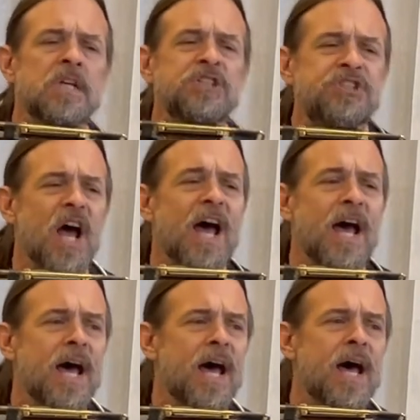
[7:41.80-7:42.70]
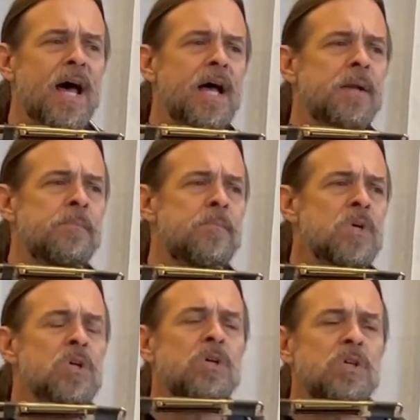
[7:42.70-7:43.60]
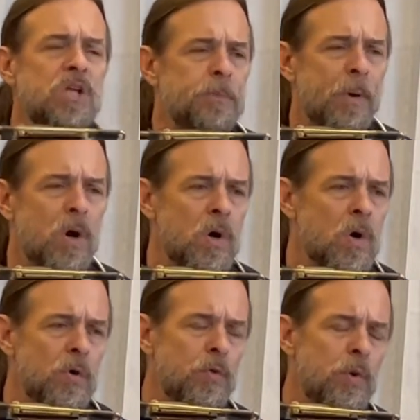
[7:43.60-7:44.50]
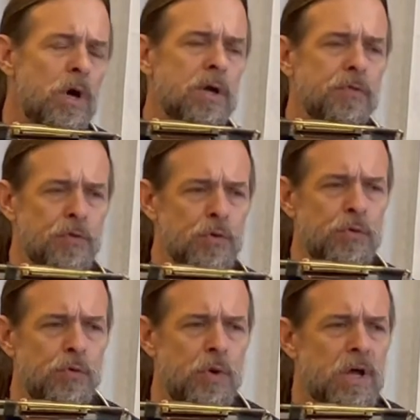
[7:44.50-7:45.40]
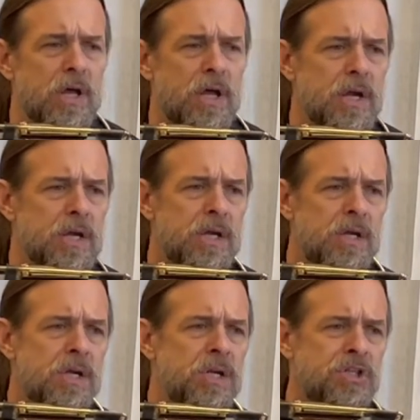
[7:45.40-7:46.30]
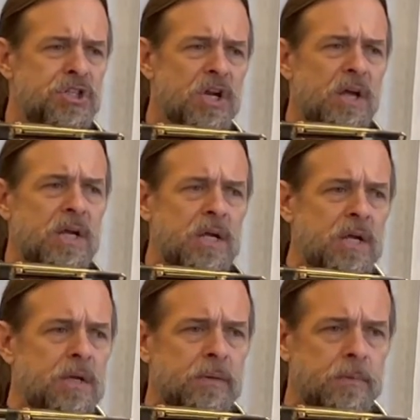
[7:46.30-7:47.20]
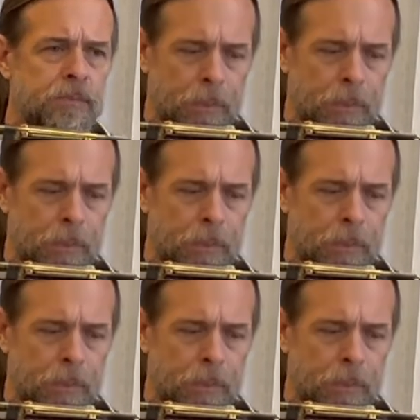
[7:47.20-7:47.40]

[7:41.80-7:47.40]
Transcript: shine. Keep on running through the rain, shine.